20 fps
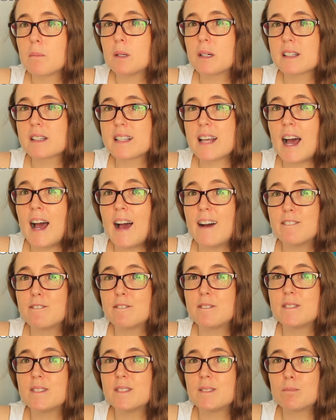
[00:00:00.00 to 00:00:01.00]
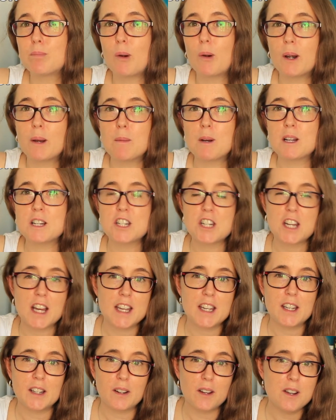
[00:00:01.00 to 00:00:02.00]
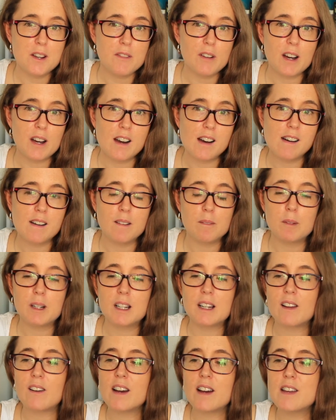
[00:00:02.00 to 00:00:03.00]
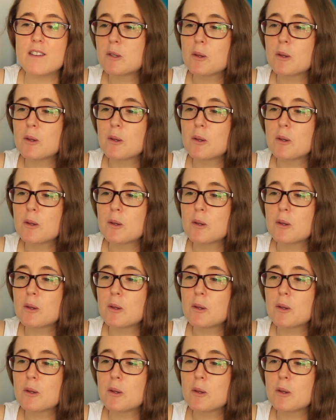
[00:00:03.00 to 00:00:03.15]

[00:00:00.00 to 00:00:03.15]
books have pretty much taken over my life.